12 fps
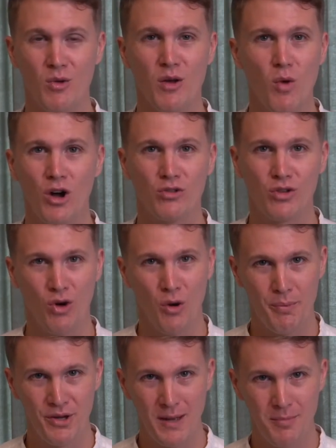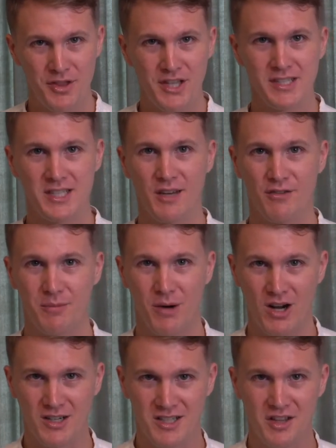We want to open up this gift
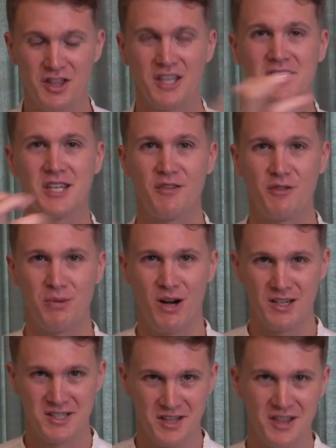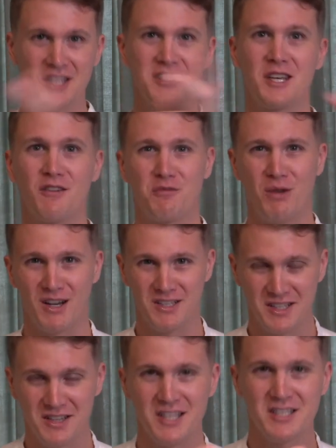box and this gift box and this gift box
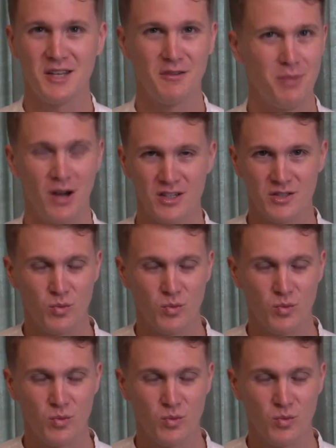and this gift box.